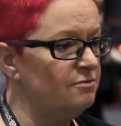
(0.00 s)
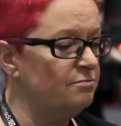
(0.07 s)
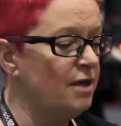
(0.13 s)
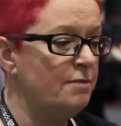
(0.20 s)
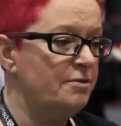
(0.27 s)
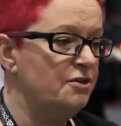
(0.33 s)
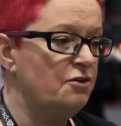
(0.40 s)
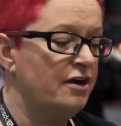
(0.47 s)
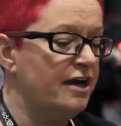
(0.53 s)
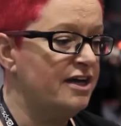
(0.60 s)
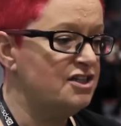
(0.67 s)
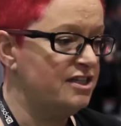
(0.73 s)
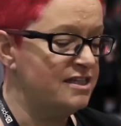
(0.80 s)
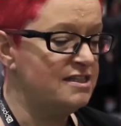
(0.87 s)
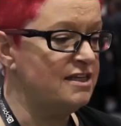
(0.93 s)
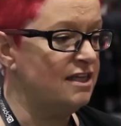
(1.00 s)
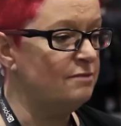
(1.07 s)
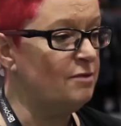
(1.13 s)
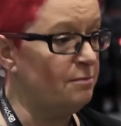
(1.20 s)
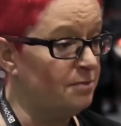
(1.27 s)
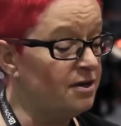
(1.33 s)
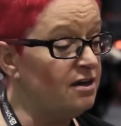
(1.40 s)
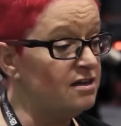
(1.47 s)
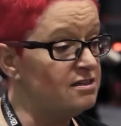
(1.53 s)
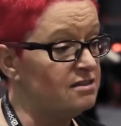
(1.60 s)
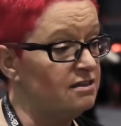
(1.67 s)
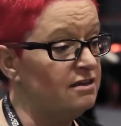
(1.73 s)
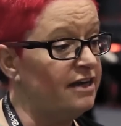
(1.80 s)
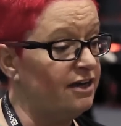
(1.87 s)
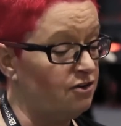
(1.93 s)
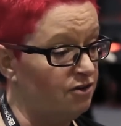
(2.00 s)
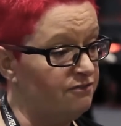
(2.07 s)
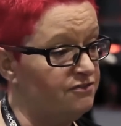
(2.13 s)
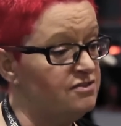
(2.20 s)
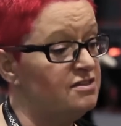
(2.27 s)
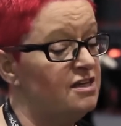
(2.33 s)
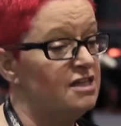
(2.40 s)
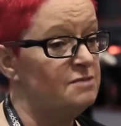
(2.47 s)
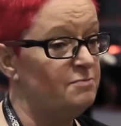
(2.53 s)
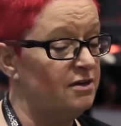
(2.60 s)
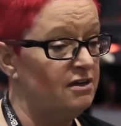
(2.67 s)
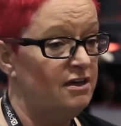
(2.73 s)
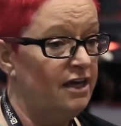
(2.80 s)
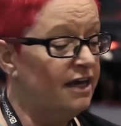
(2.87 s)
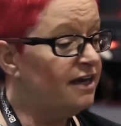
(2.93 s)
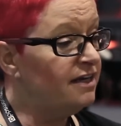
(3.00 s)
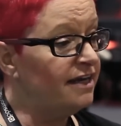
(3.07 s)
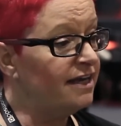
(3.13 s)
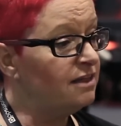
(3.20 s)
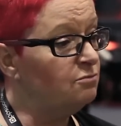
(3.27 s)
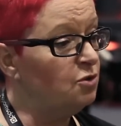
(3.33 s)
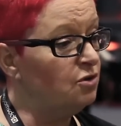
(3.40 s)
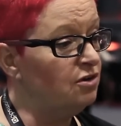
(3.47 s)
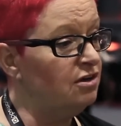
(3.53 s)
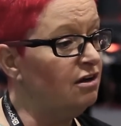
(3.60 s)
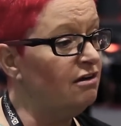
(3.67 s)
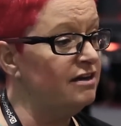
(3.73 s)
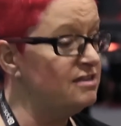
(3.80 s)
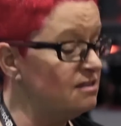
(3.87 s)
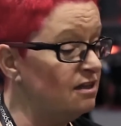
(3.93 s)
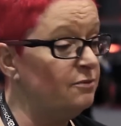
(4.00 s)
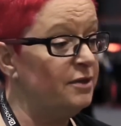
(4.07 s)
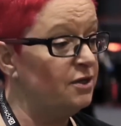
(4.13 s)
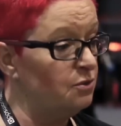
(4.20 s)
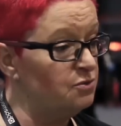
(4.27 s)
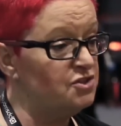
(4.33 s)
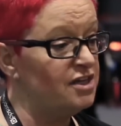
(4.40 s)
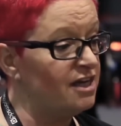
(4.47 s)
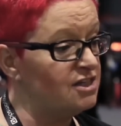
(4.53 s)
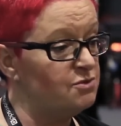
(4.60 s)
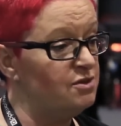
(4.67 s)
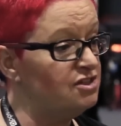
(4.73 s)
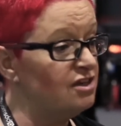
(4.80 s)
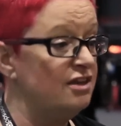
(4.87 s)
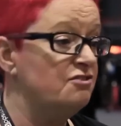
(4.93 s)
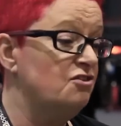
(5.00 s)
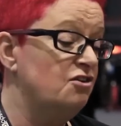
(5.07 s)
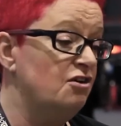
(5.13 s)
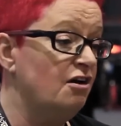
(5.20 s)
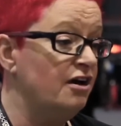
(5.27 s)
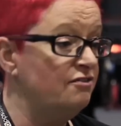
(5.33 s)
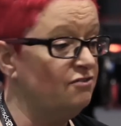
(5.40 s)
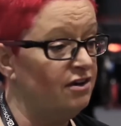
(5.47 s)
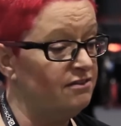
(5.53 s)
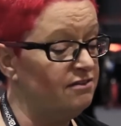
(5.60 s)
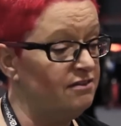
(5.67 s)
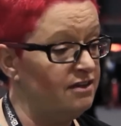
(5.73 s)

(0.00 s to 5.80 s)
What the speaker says: maybe not actually see them in person at conferences, but connect them all online so that we can all chat to each other online rather